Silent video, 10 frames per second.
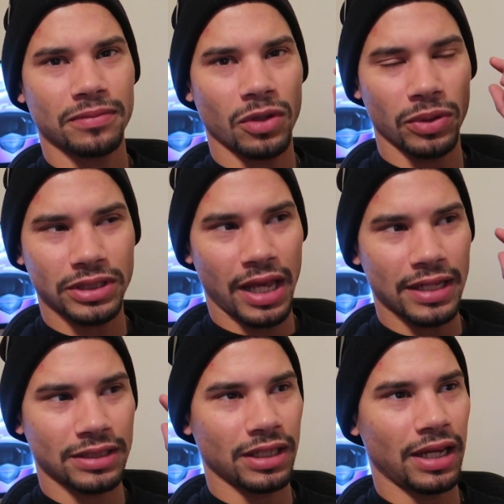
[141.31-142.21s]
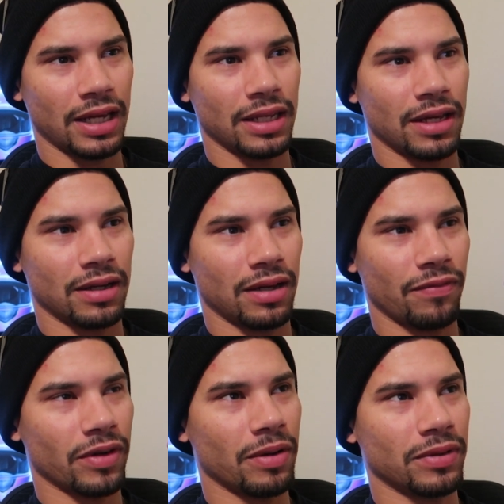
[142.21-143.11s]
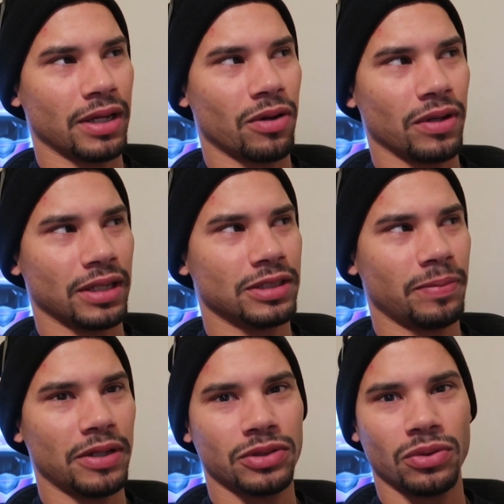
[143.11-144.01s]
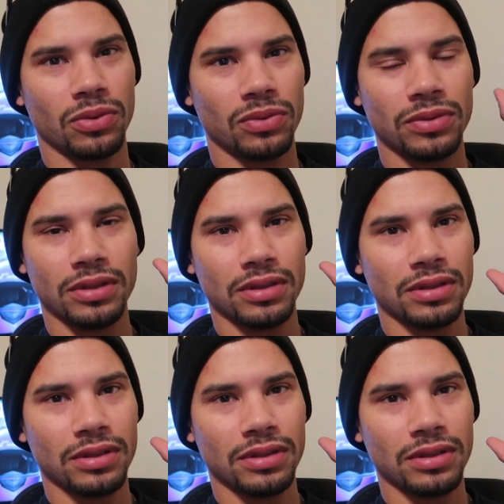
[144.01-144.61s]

noise canceling and uh, I forget what they call it, like spatial